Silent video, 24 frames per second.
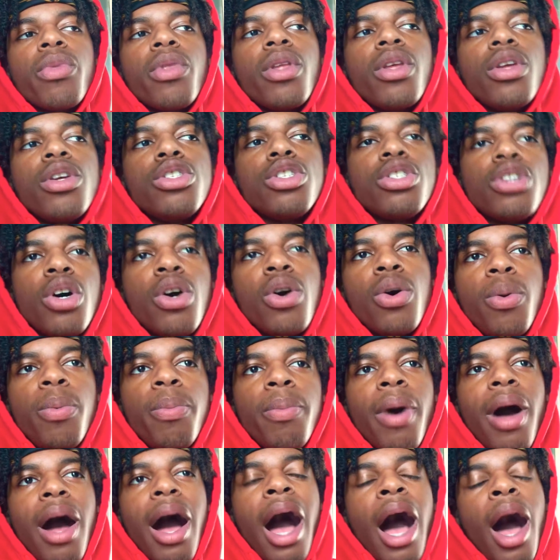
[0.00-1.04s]
So
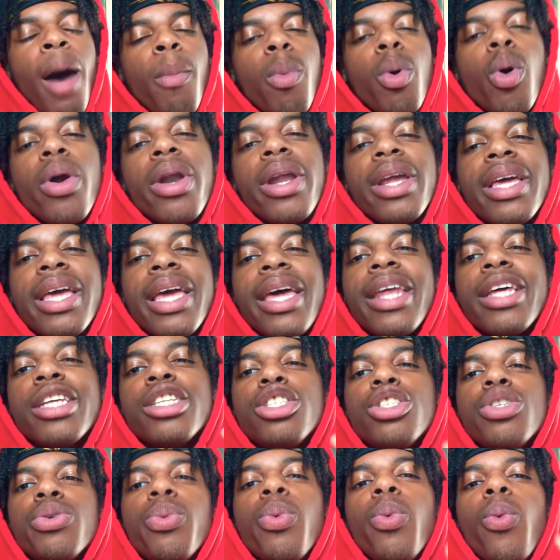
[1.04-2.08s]
I'm going to get
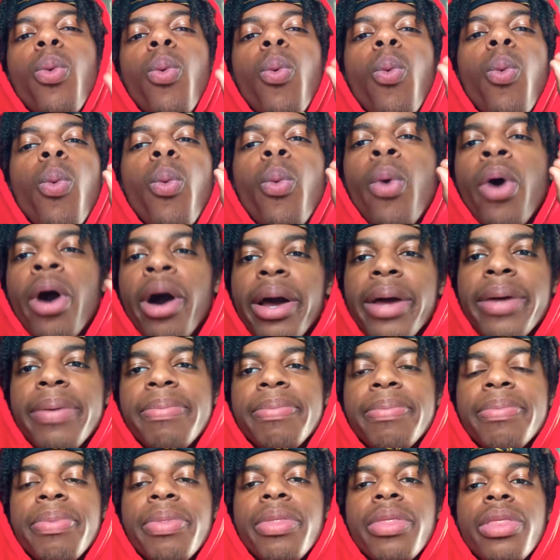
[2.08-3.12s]
into what
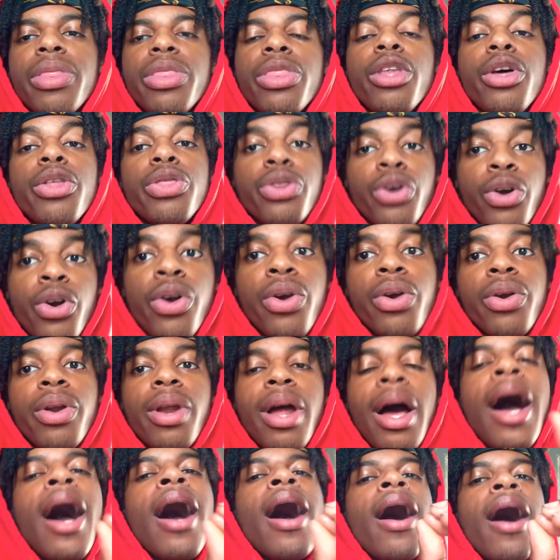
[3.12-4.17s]
the third
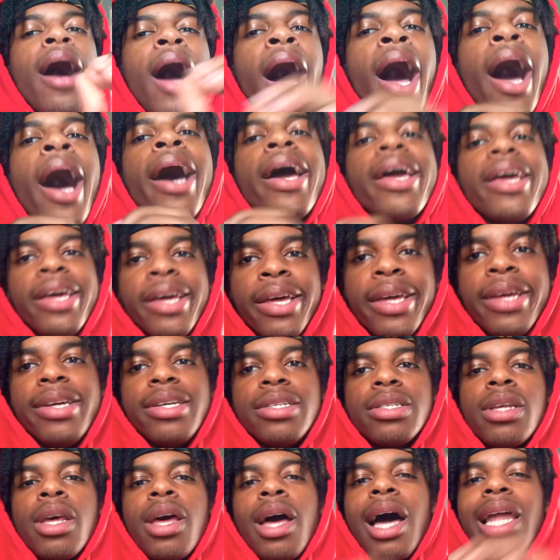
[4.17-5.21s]
eye is.
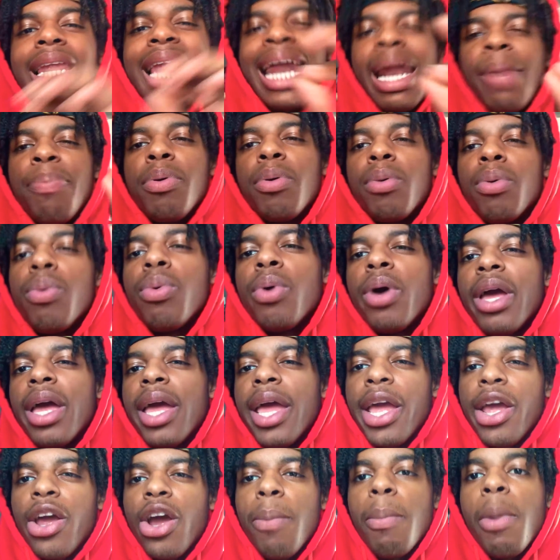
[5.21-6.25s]
A lot of people
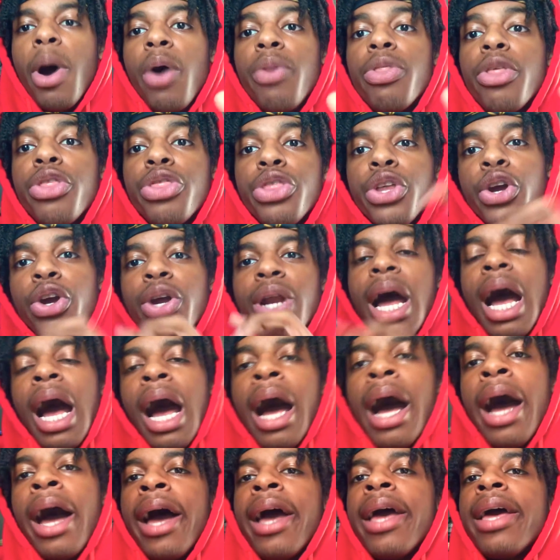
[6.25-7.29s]
hear about the third
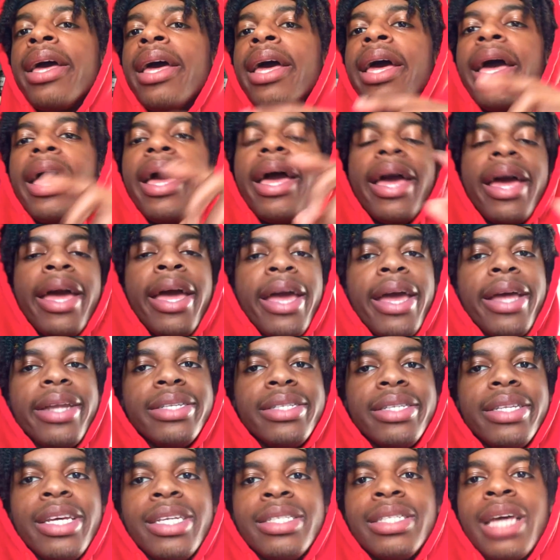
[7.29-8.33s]
eye and
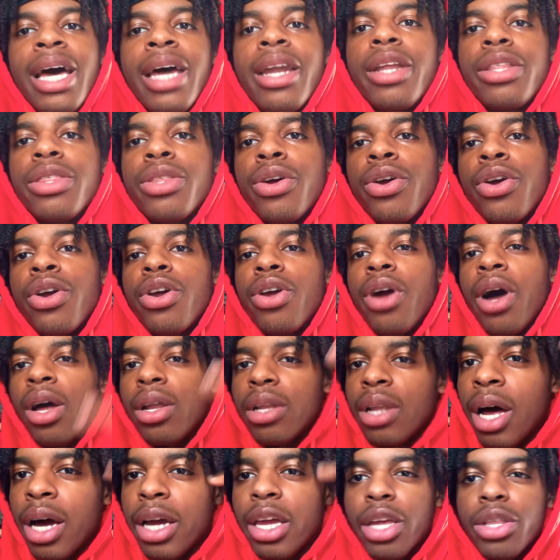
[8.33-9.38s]
this, that, and the third,
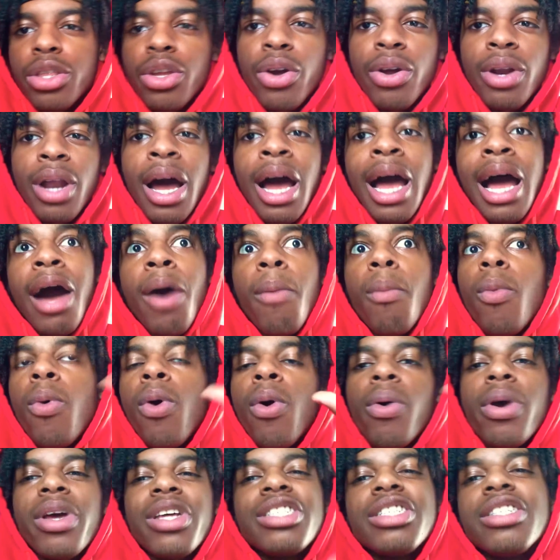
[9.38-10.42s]
unlock your third eye, I'm
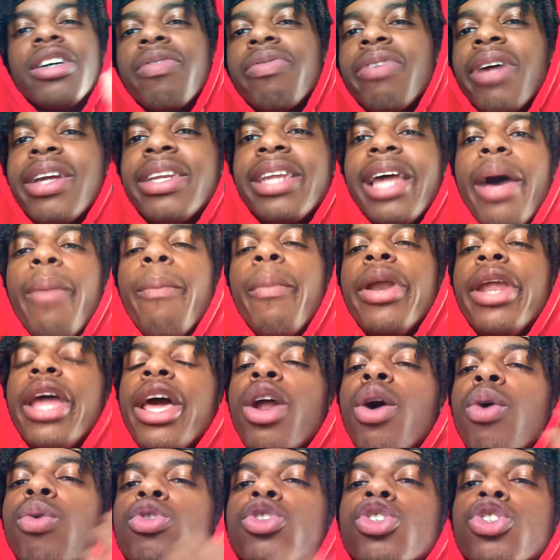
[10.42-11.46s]
woke and stuff like that, but they
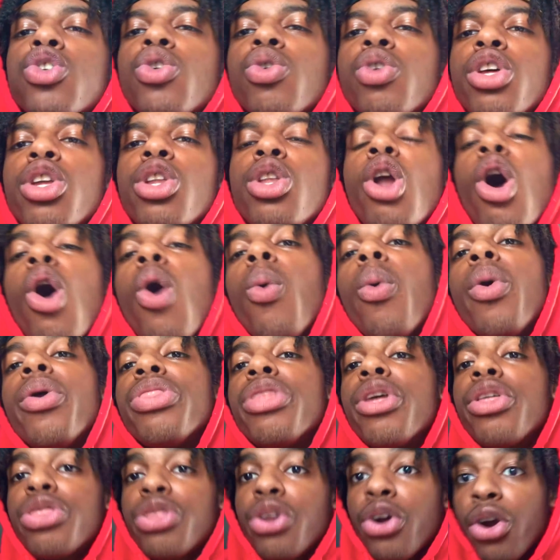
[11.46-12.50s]
don't truly know what
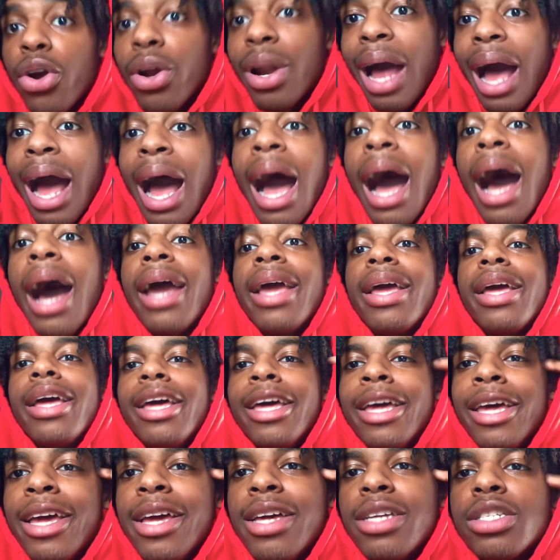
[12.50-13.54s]
the third eye
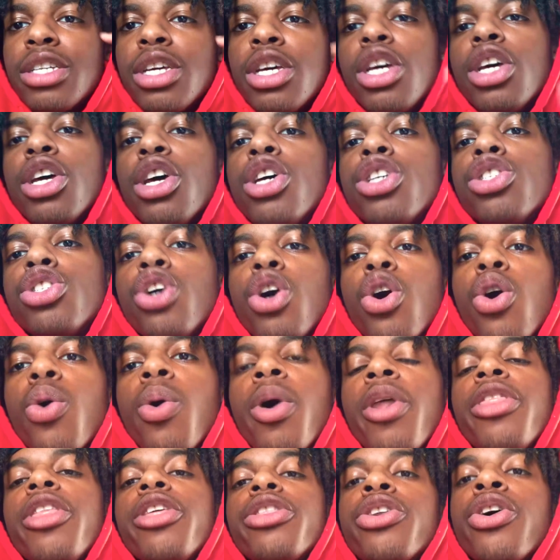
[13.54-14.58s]
is. So
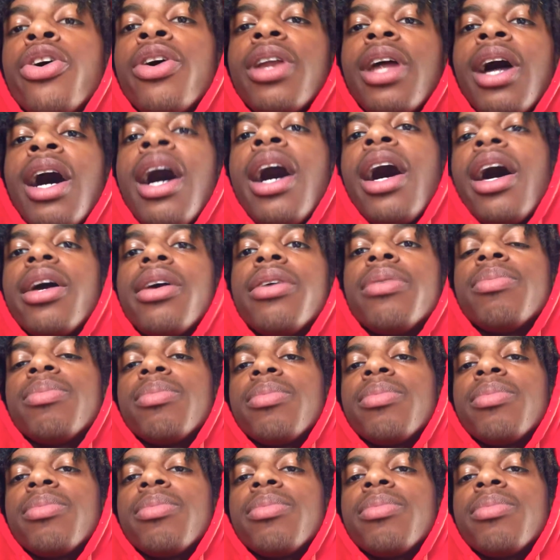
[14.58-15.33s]
the third eye,